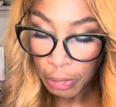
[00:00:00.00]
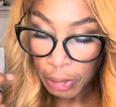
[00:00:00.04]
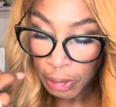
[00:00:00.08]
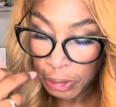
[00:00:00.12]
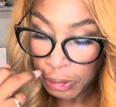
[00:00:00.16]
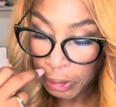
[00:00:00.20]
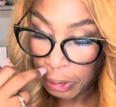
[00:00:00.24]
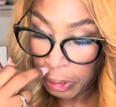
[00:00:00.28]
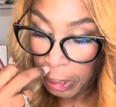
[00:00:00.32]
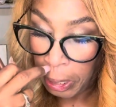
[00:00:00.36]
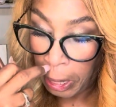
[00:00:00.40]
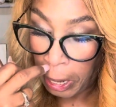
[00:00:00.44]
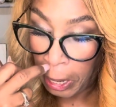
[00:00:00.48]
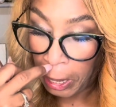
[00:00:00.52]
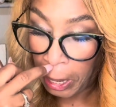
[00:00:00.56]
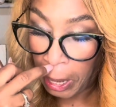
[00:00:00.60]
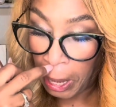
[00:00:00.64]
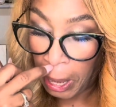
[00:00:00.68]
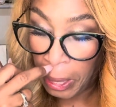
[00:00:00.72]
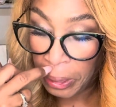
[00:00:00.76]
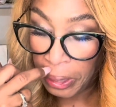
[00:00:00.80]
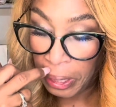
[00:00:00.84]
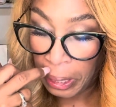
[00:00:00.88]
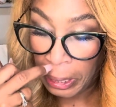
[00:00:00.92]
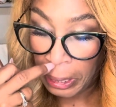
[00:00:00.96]
So they're
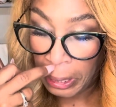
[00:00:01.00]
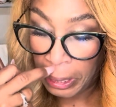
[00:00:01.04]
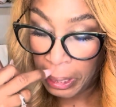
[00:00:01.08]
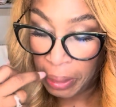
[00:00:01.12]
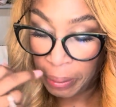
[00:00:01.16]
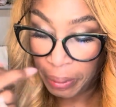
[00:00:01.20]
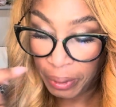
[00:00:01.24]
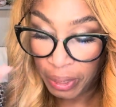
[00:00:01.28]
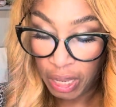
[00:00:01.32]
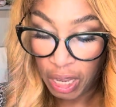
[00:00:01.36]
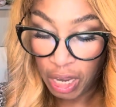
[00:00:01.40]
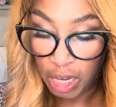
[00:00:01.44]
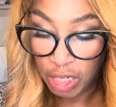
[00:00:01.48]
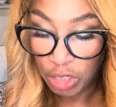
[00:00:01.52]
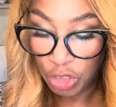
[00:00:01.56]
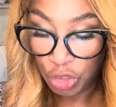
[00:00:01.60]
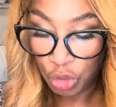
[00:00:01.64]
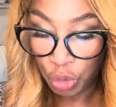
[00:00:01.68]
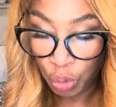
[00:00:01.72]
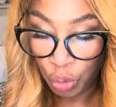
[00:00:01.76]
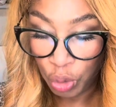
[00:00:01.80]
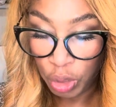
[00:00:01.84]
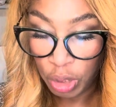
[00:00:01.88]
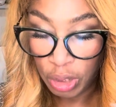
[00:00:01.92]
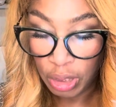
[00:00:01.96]
called the Lip
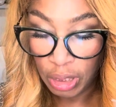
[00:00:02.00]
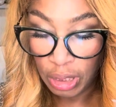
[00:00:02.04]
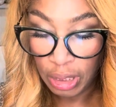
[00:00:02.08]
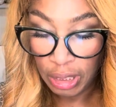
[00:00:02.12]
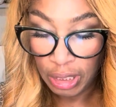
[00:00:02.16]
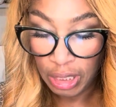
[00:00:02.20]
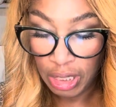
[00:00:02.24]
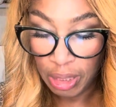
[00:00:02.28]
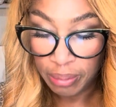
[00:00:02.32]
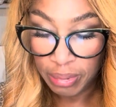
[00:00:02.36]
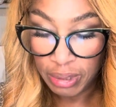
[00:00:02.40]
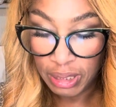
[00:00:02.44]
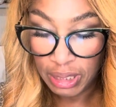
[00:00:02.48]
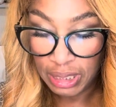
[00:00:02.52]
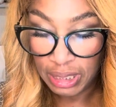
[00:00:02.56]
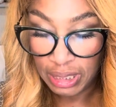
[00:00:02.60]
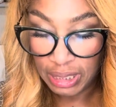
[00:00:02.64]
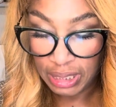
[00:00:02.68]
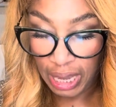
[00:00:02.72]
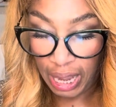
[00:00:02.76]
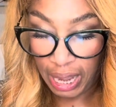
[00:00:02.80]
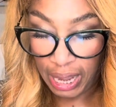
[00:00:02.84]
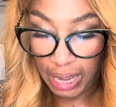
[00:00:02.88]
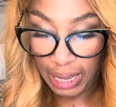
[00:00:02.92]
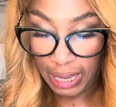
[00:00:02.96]
Contour Lip
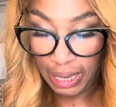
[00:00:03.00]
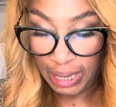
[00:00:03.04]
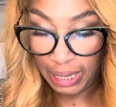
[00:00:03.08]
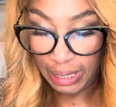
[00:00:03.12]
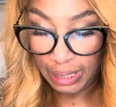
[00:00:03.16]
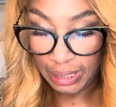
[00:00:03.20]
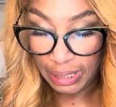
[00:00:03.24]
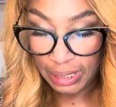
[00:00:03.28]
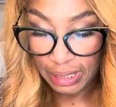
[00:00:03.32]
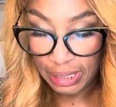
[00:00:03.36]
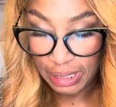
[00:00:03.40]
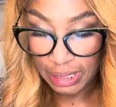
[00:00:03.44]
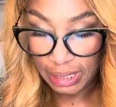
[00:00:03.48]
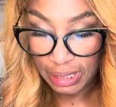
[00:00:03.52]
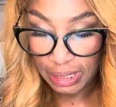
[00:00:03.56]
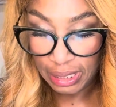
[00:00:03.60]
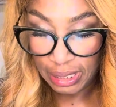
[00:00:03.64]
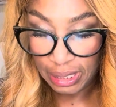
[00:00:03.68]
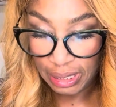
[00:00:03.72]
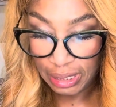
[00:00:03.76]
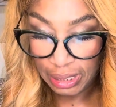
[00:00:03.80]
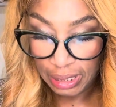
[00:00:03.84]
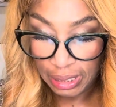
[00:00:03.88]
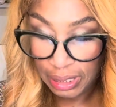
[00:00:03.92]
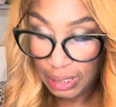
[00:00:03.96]
Stains.
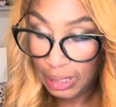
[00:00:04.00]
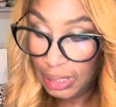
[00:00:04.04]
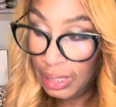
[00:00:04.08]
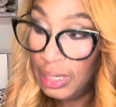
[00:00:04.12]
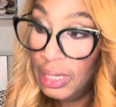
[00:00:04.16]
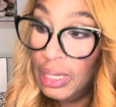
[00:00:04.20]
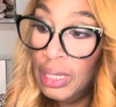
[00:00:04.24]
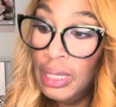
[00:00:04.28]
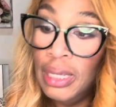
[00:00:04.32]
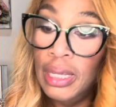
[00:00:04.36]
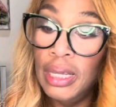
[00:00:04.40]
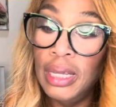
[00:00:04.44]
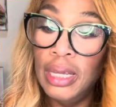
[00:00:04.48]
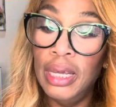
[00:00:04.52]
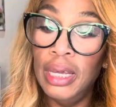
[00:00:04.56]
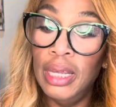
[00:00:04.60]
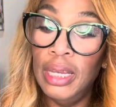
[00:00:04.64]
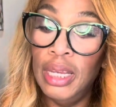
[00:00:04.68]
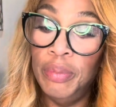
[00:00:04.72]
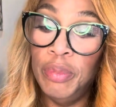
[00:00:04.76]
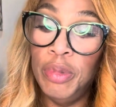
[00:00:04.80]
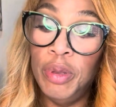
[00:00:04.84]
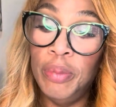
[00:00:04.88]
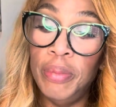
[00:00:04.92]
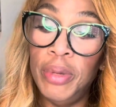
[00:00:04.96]
And
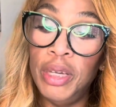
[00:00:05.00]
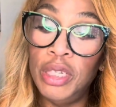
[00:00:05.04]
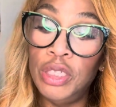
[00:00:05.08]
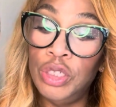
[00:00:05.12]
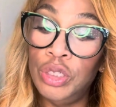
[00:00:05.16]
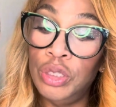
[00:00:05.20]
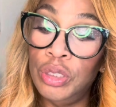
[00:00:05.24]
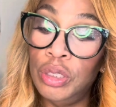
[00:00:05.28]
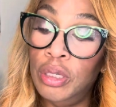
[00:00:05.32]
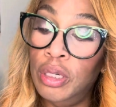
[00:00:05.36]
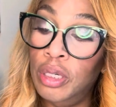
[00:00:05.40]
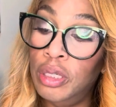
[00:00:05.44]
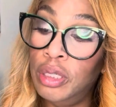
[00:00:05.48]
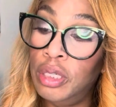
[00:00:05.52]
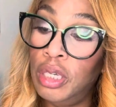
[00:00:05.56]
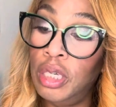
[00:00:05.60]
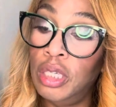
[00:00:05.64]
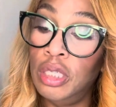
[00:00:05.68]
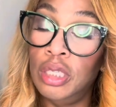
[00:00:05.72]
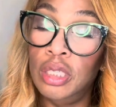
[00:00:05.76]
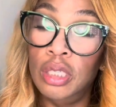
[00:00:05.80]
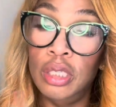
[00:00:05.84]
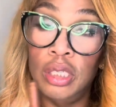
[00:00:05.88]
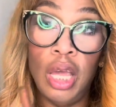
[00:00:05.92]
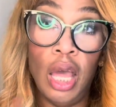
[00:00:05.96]
let me make sure,
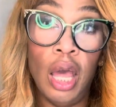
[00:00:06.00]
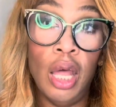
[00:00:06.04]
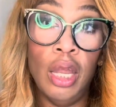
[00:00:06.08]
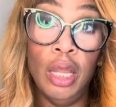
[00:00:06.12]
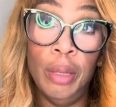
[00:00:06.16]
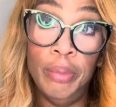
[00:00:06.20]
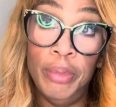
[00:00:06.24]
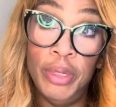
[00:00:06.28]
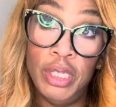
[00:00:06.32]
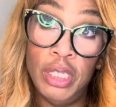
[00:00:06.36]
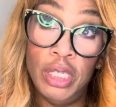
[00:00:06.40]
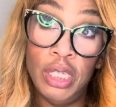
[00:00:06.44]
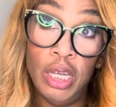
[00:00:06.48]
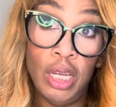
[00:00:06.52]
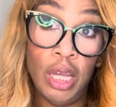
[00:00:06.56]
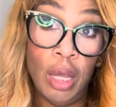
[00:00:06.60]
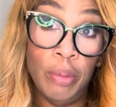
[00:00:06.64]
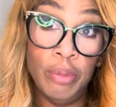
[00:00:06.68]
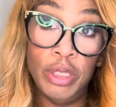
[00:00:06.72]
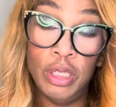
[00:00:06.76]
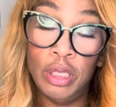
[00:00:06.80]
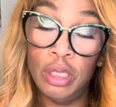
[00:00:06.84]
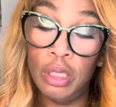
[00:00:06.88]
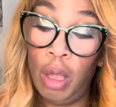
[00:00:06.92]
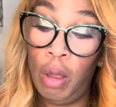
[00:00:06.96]
because y'all, let me tell you, I'm
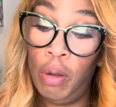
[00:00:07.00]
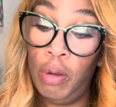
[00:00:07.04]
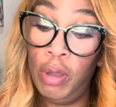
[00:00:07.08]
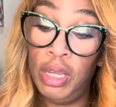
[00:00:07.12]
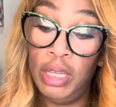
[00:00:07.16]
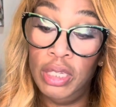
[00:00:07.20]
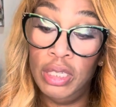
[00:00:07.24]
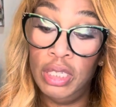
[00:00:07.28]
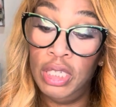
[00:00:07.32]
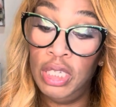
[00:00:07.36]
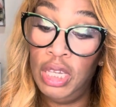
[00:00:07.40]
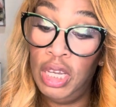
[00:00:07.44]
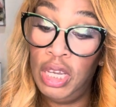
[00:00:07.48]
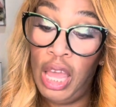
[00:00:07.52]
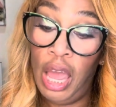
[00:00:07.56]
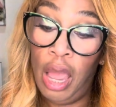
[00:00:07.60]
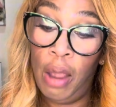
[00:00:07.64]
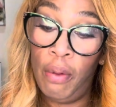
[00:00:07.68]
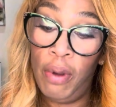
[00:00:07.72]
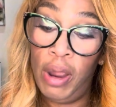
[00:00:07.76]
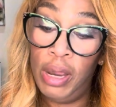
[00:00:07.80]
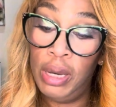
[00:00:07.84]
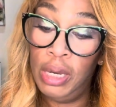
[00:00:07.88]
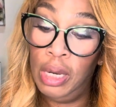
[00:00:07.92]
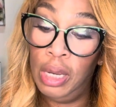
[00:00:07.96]
just going ahead and tell y'all
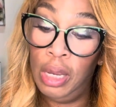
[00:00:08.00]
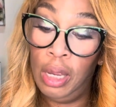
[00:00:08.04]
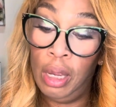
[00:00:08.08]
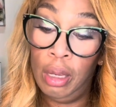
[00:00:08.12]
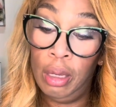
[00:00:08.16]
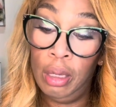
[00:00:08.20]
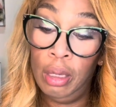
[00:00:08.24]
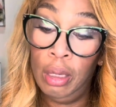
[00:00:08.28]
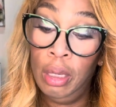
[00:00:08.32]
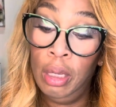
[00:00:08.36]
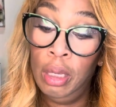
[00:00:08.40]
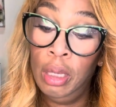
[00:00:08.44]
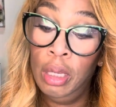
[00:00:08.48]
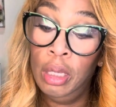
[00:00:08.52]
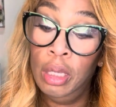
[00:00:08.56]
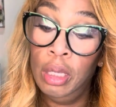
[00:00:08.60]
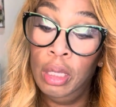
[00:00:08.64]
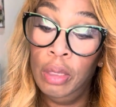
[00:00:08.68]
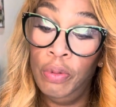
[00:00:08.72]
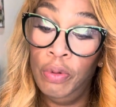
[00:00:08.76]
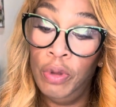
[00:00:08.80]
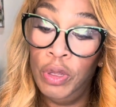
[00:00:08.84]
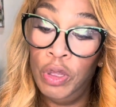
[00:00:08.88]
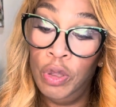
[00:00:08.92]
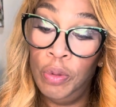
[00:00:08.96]
right now.
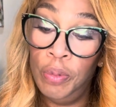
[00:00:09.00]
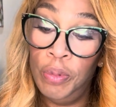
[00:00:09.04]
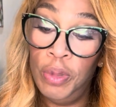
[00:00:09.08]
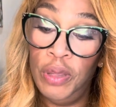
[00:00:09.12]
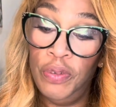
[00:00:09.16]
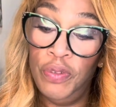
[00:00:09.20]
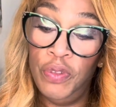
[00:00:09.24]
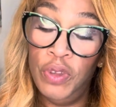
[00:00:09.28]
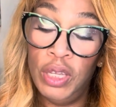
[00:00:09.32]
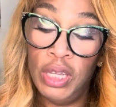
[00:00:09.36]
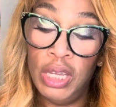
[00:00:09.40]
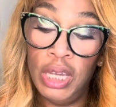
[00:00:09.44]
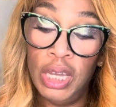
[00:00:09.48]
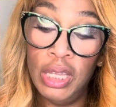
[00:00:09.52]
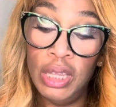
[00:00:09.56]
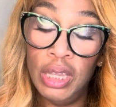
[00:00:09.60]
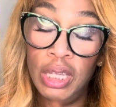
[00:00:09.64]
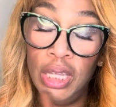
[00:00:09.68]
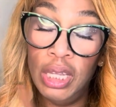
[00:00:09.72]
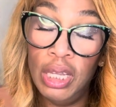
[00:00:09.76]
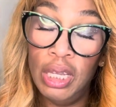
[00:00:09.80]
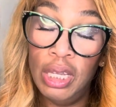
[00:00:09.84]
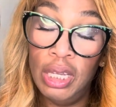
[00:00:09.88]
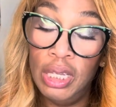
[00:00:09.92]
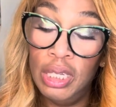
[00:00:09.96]
If you get
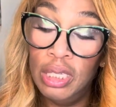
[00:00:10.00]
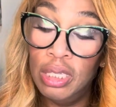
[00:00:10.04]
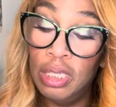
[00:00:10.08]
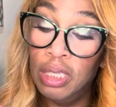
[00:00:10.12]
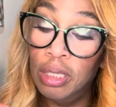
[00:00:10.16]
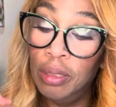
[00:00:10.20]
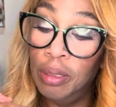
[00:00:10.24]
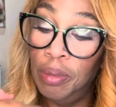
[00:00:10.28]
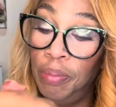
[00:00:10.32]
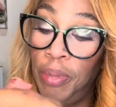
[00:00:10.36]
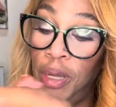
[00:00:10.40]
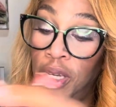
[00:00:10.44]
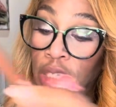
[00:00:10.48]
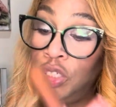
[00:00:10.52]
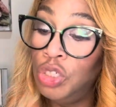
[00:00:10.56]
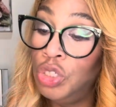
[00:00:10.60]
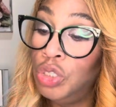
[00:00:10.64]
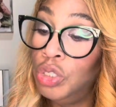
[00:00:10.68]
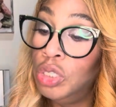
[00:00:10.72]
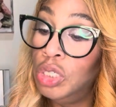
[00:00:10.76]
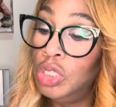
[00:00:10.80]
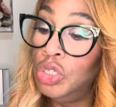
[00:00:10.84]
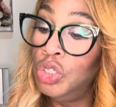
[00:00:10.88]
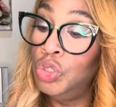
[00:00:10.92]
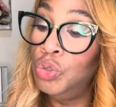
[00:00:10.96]
these, make
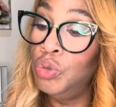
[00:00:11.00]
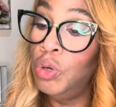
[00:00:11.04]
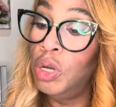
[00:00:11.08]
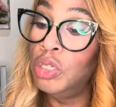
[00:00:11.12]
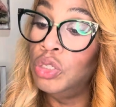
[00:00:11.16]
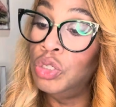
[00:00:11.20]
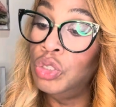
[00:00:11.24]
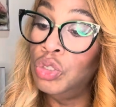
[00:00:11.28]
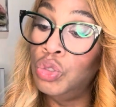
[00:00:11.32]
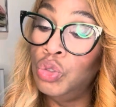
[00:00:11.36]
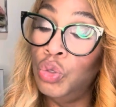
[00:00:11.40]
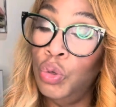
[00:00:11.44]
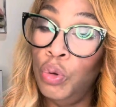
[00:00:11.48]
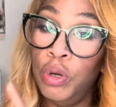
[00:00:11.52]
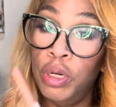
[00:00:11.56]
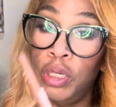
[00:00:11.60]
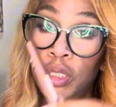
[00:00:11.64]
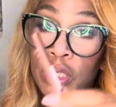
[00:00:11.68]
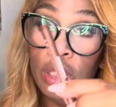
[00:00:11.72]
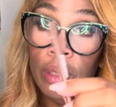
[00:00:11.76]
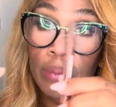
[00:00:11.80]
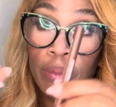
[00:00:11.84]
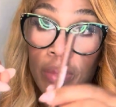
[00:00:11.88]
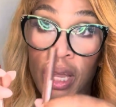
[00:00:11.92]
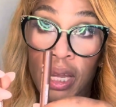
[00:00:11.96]
sure that you are storing
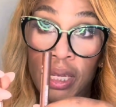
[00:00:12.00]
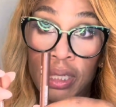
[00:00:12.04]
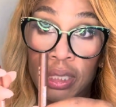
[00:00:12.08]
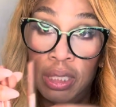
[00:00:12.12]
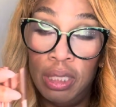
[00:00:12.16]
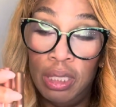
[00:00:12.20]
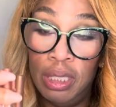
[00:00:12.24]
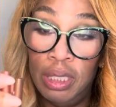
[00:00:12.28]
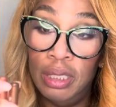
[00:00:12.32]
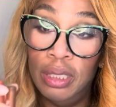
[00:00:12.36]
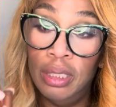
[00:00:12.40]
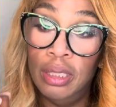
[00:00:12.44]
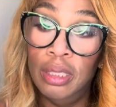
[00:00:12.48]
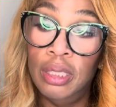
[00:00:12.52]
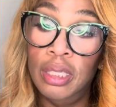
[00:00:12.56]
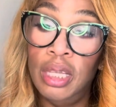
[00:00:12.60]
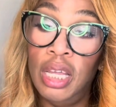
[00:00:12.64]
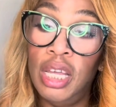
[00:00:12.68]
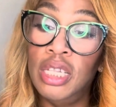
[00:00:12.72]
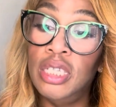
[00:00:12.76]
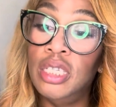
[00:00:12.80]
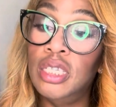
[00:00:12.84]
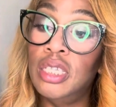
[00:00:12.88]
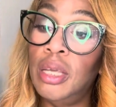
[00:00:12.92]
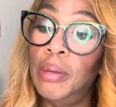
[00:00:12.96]
them like this.
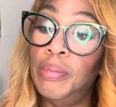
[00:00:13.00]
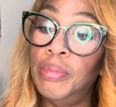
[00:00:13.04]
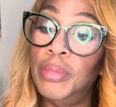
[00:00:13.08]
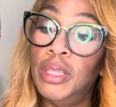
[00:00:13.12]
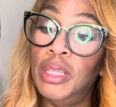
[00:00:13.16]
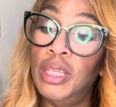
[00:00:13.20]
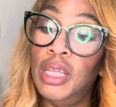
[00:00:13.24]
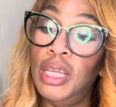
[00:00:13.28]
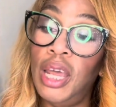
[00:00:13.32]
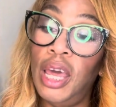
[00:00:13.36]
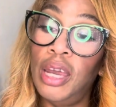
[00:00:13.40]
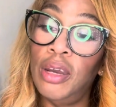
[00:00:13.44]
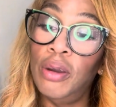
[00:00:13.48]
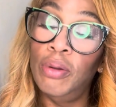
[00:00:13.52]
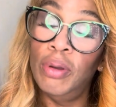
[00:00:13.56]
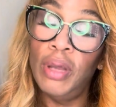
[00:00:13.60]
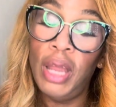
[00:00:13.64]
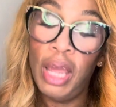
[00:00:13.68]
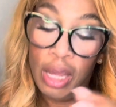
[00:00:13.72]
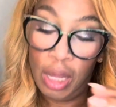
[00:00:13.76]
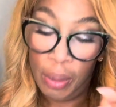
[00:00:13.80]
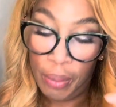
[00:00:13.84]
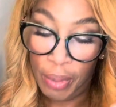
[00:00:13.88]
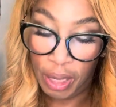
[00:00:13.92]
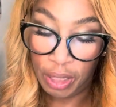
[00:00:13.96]
That is something that I don't
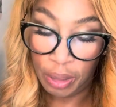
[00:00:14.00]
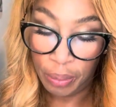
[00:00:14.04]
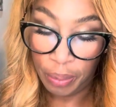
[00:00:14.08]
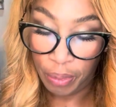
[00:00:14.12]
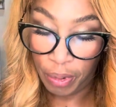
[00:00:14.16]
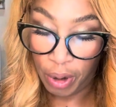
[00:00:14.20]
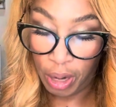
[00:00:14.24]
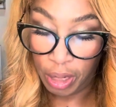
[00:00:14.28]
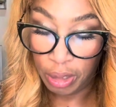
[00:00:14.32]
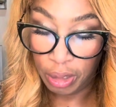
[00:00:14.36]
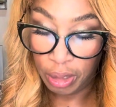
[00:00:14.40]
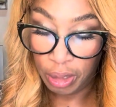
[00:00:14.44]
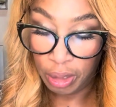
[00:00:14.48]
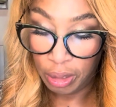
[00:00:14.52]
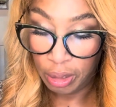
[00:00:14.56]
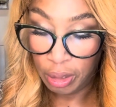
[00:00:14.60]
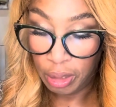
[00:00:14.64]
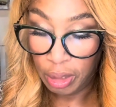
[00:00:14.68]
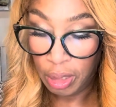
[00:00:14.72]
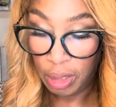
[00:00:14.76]
like about the product.